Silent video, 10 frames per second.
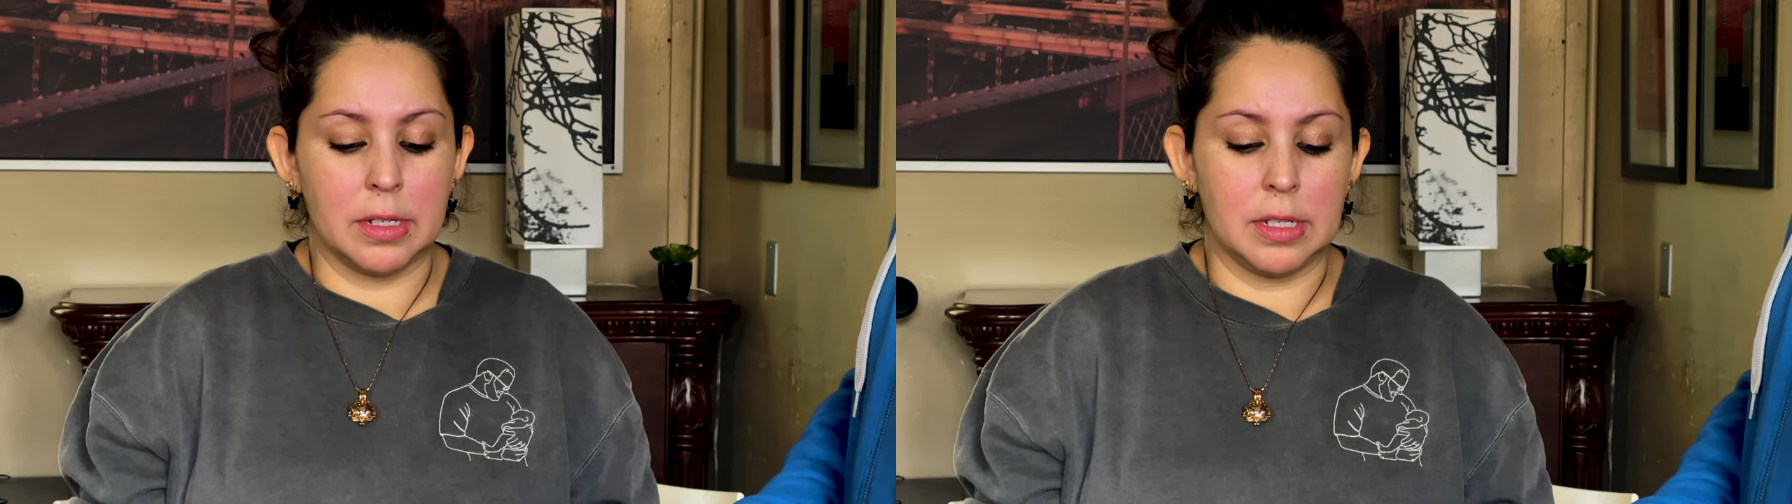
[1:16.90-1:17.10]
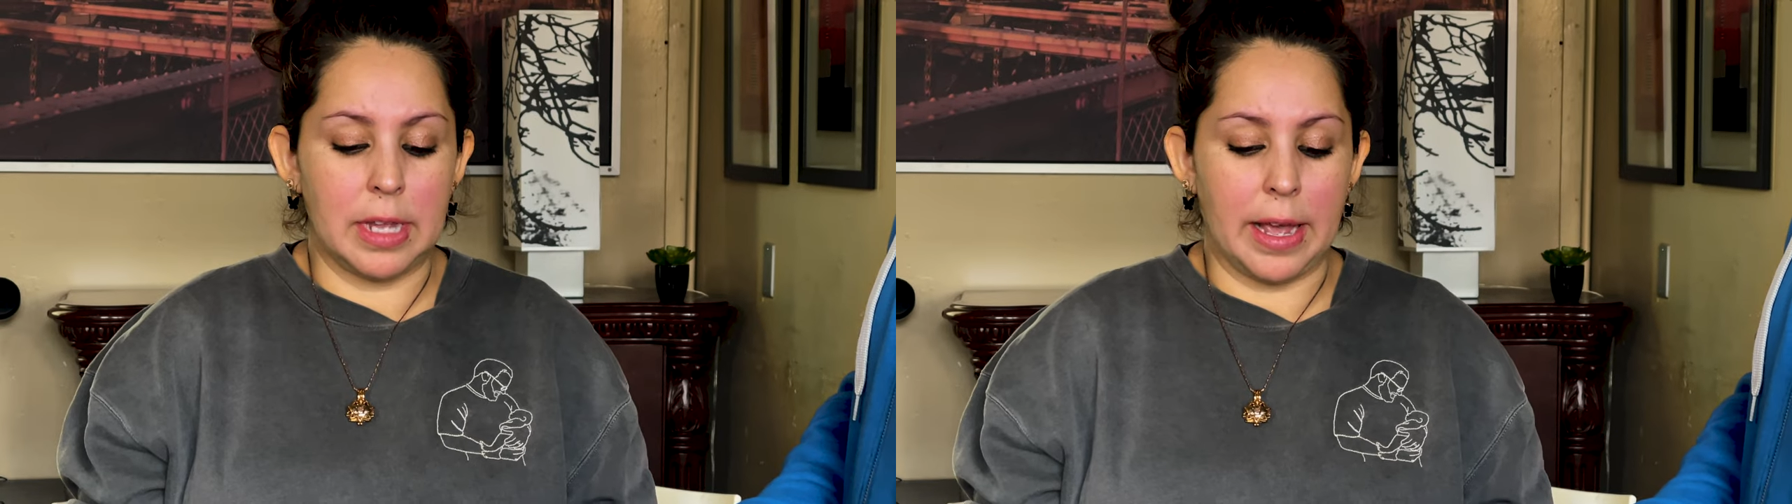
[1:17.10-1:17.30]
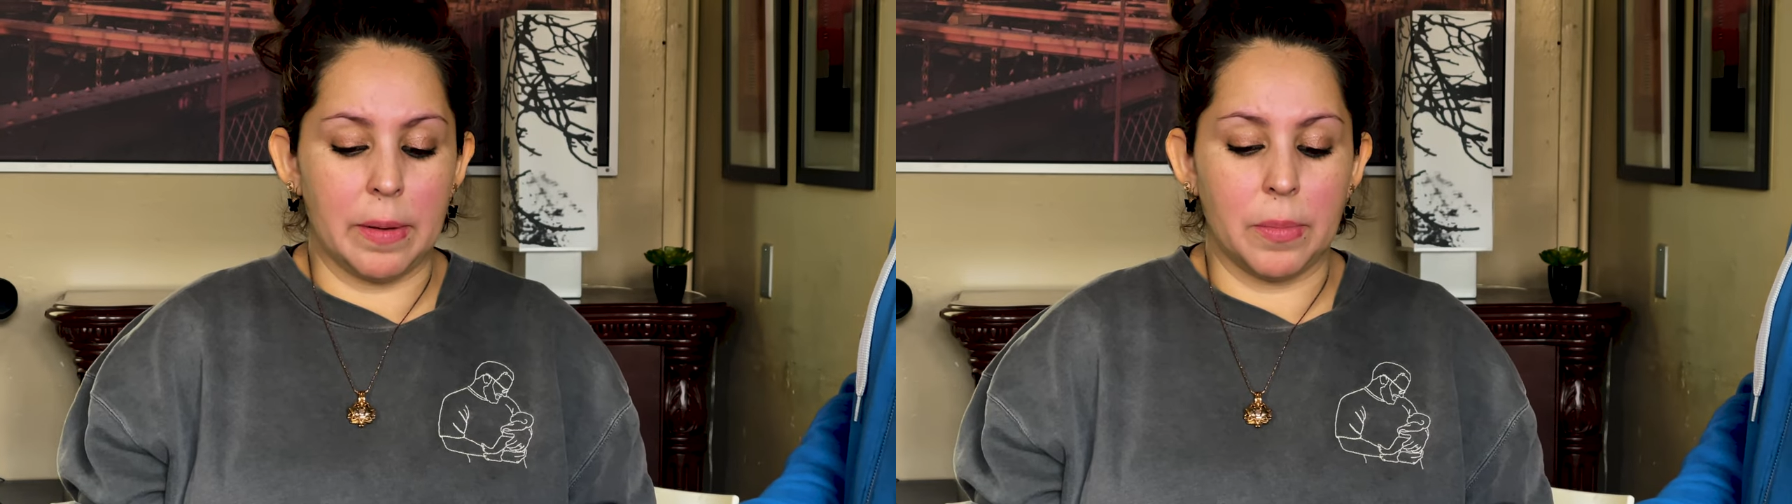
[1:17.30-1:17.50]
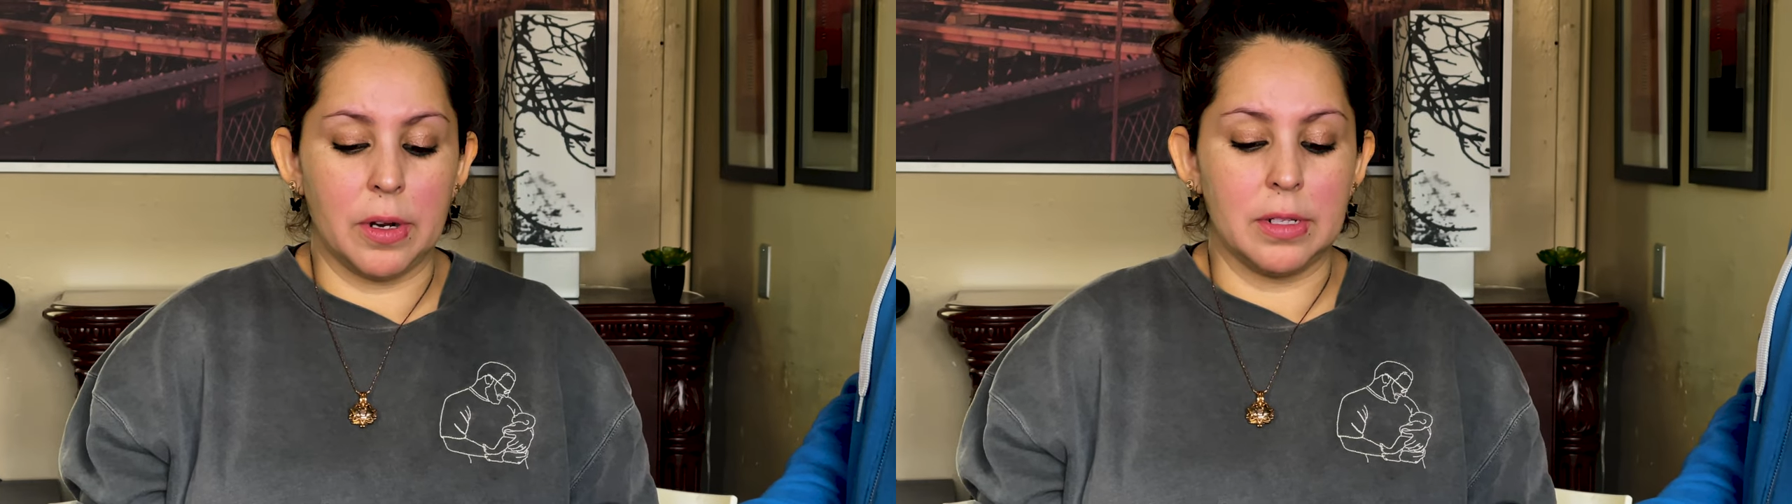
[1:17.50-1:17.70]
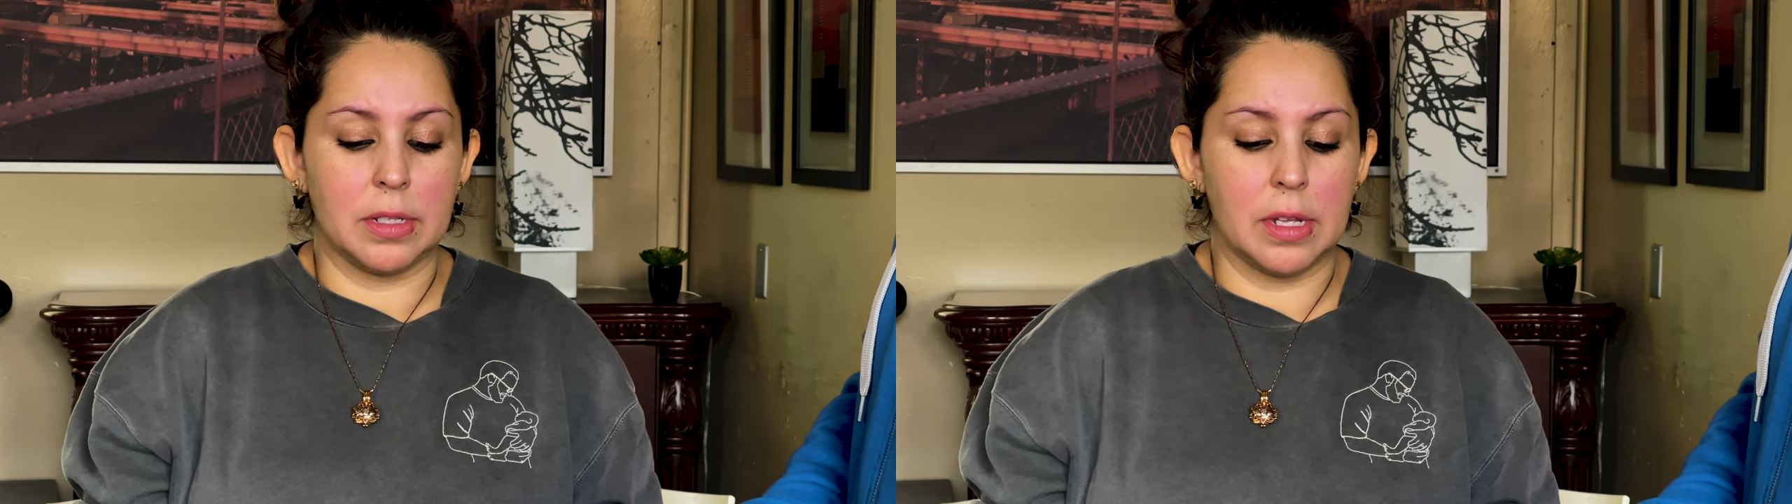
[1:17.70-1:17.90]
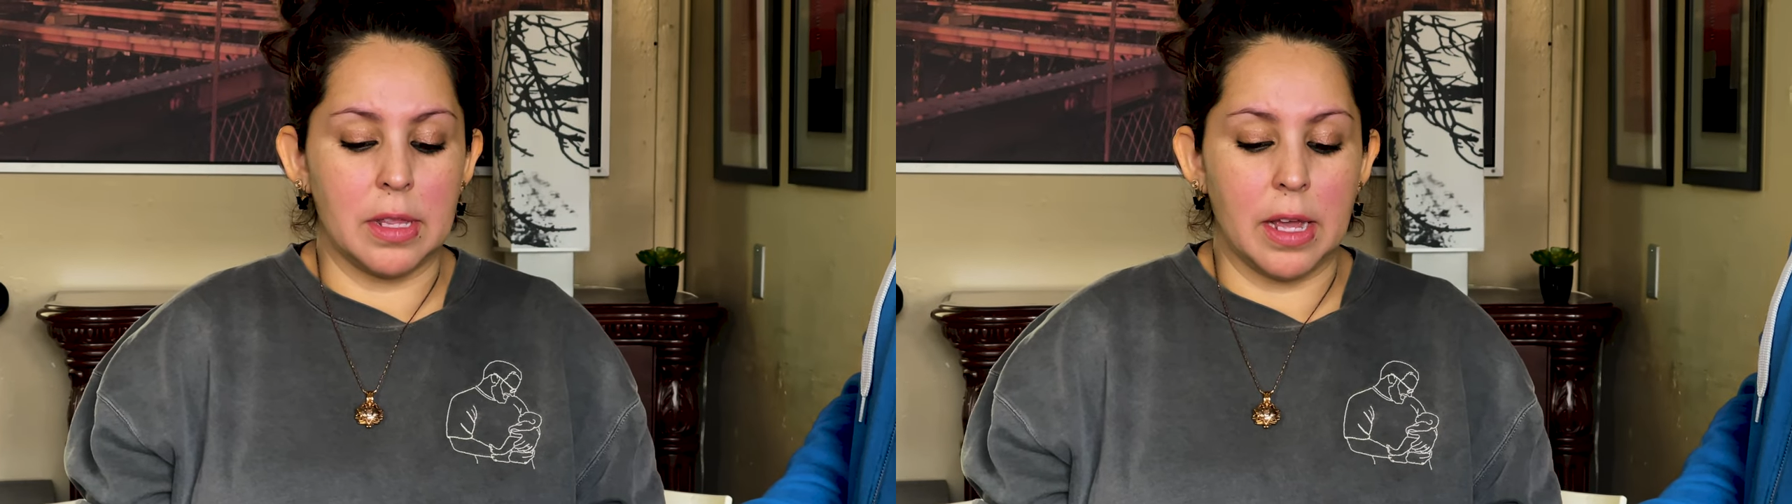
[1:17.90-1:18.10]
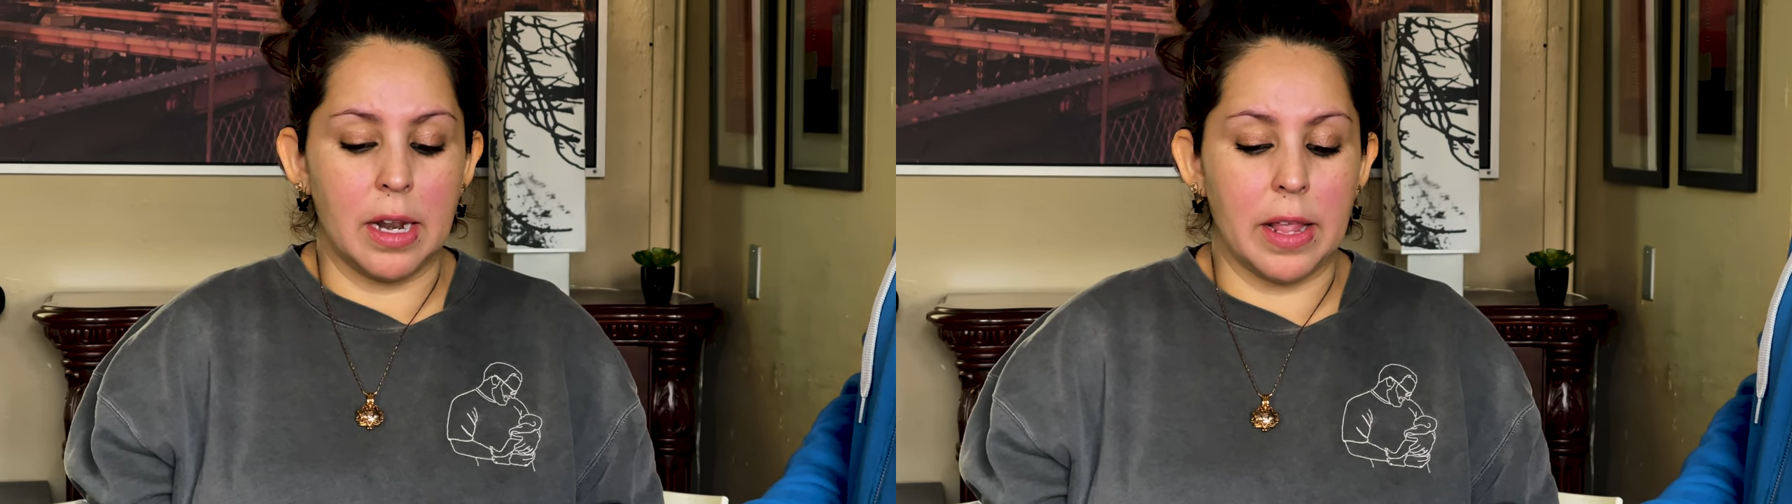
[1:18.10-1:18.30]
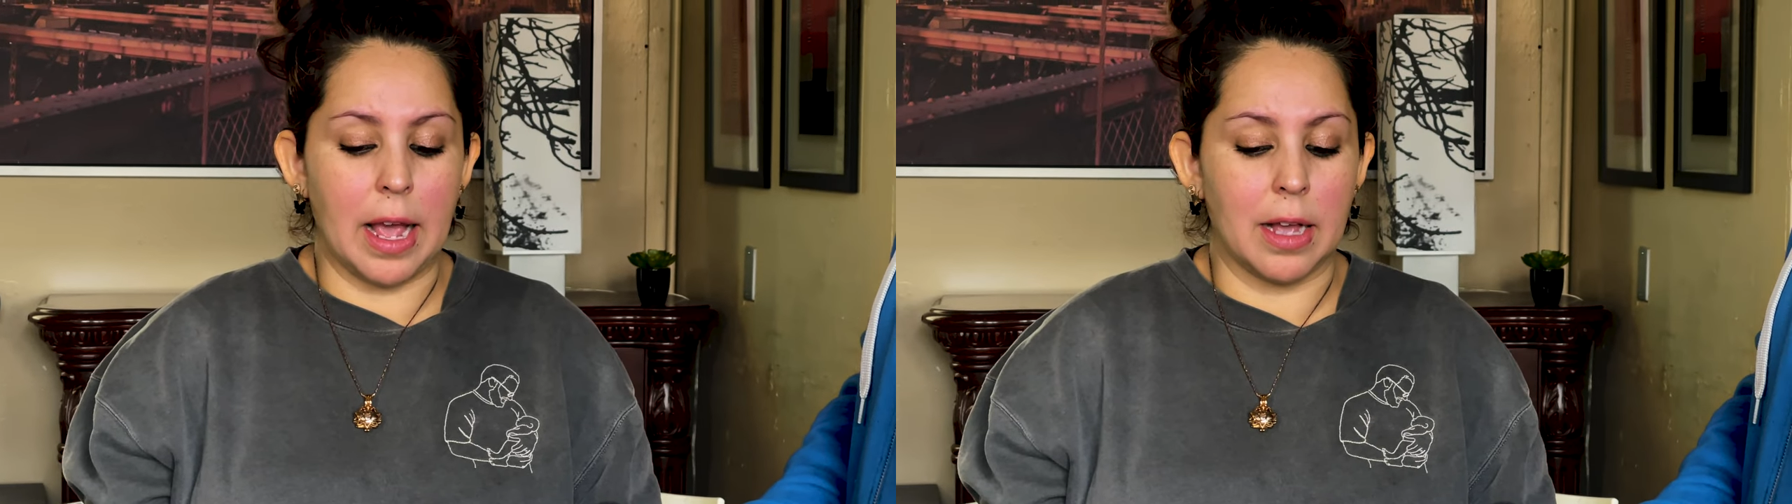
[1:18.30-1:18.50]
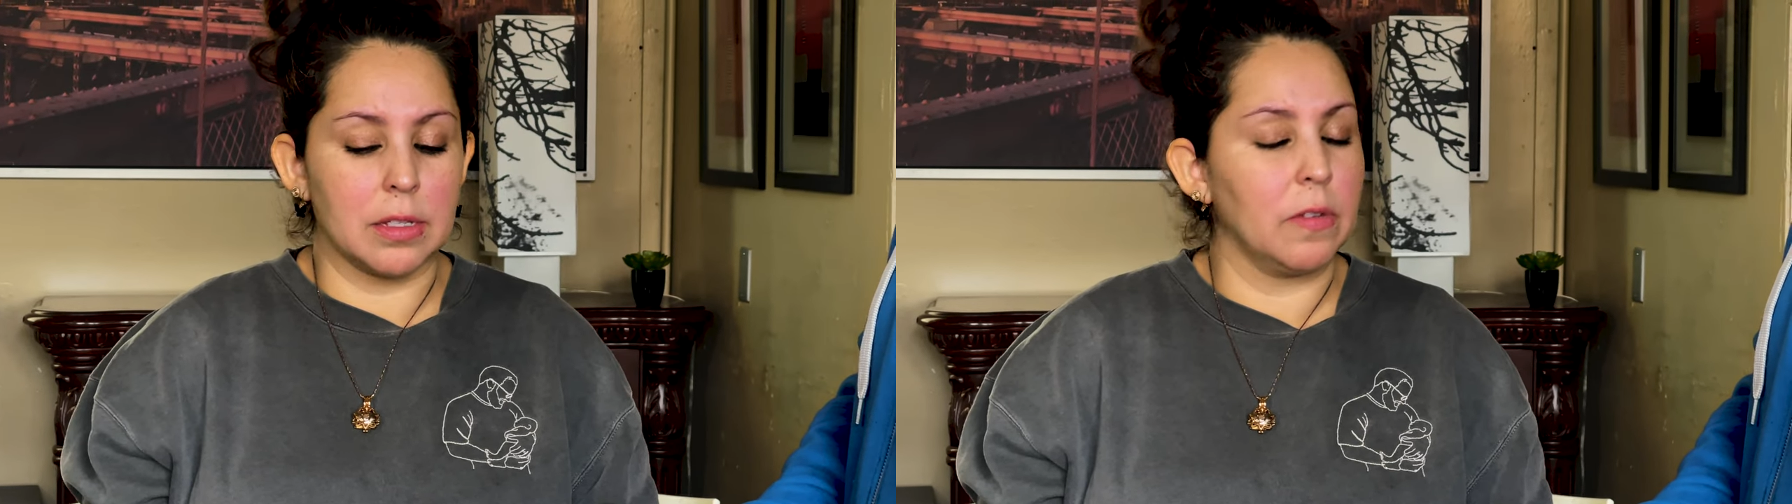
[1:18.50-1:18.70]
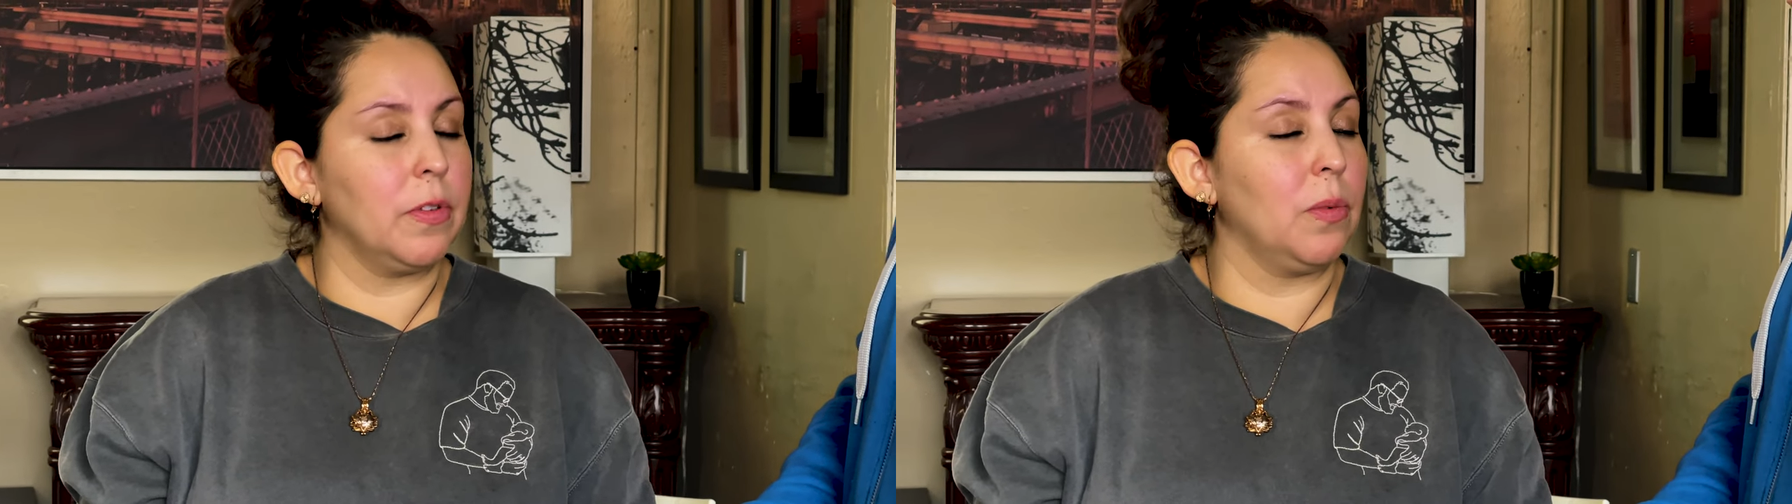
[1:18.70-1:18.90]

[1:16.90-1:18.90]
and his handprints, and then they asked if